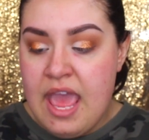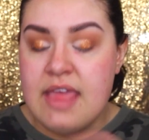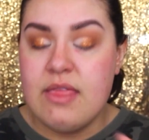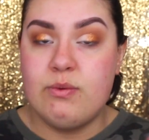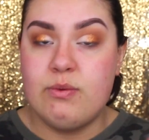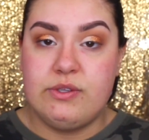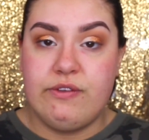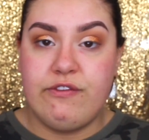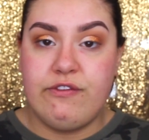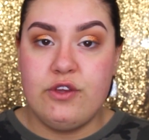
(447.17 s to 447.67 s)
There
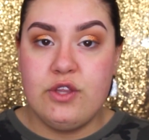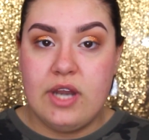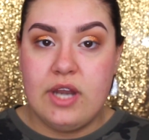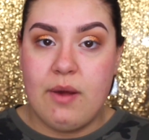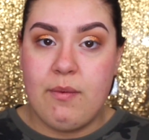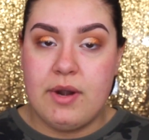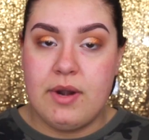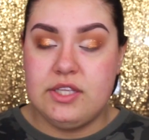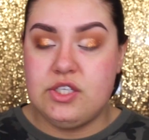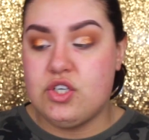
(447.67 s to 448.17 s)
was a few that
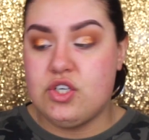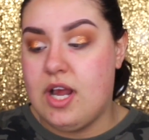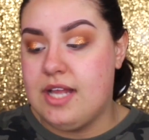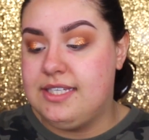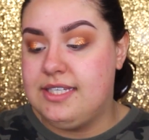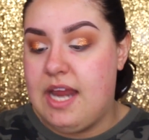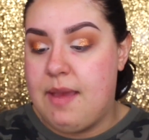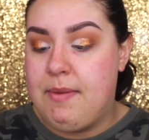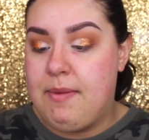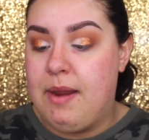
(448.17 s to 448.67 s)
I wanted to try
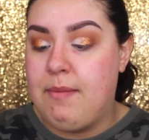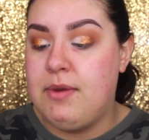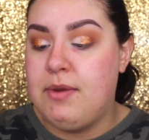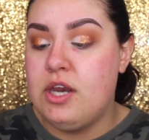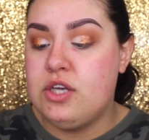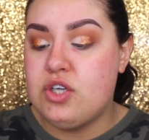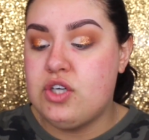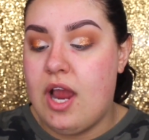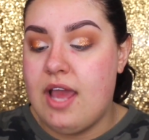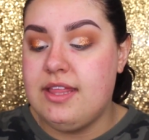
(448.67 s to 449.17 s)
today, but I'm going
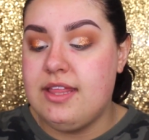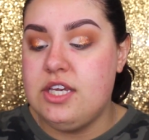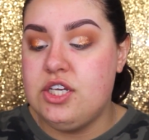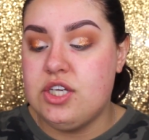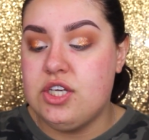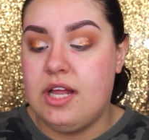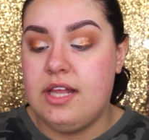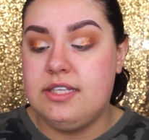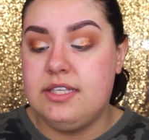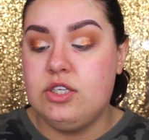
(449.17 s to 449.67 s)
to try the
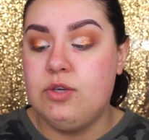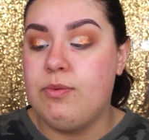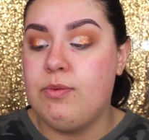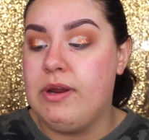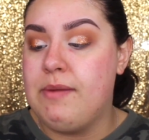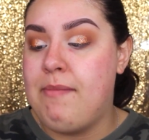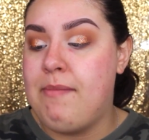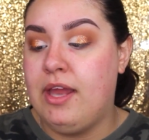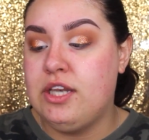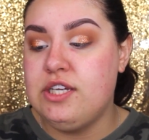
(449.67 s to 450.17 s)
Charlotte
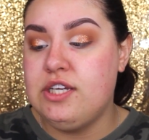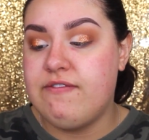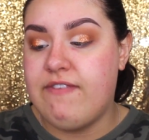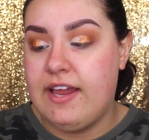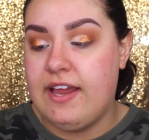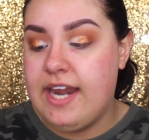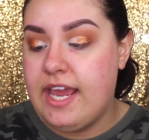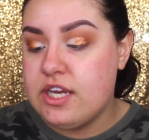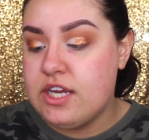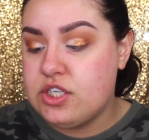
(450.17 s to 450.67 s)
Tilbury Magic
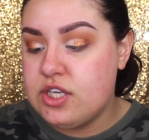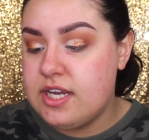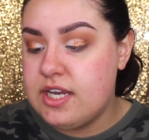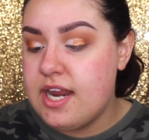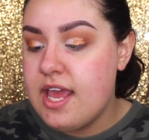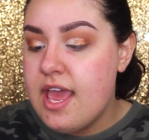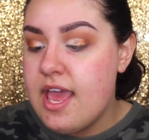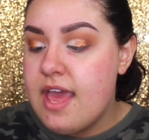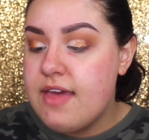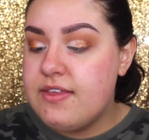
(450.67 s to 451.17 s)
Foundation.